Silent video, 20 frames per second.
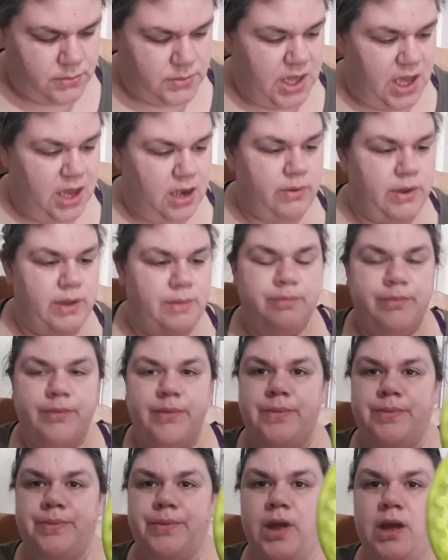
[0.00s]
Anyway,
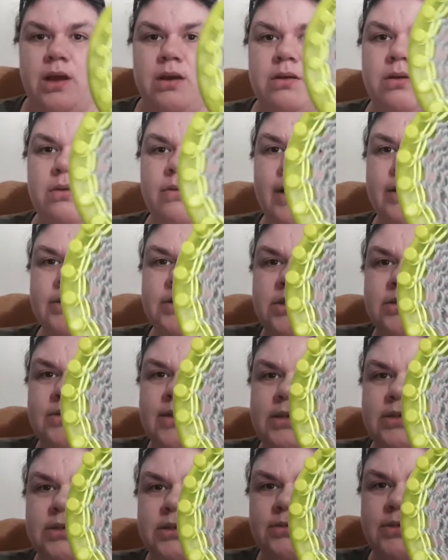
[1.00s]
I go around and
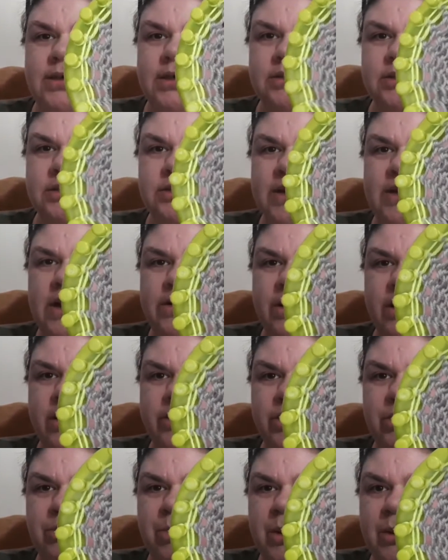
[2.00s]
around and around and around on a
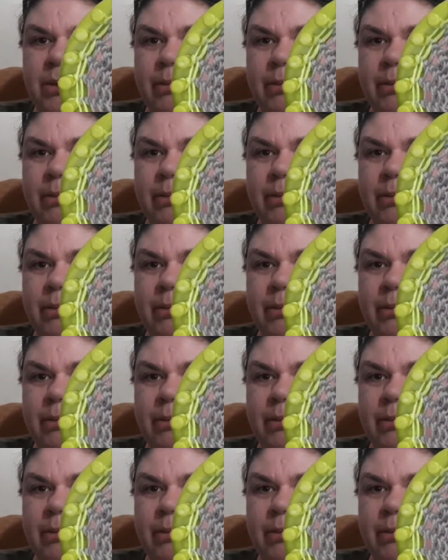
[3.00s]
hoop.